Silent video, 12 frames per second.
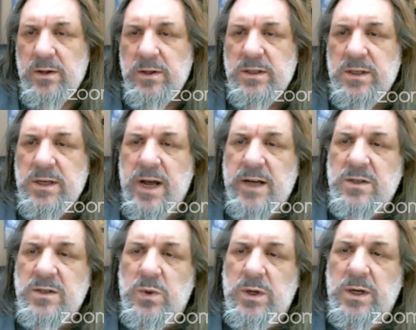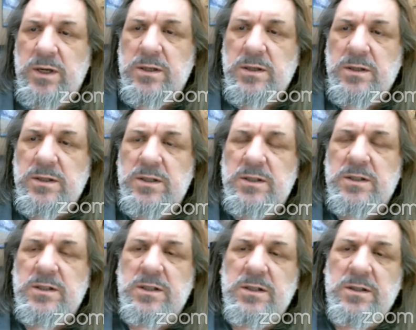this next one
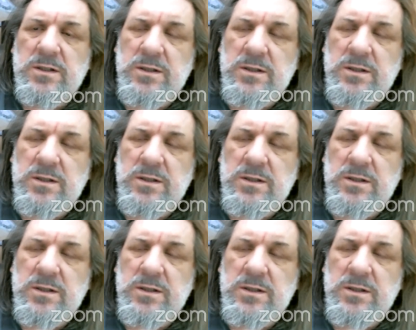is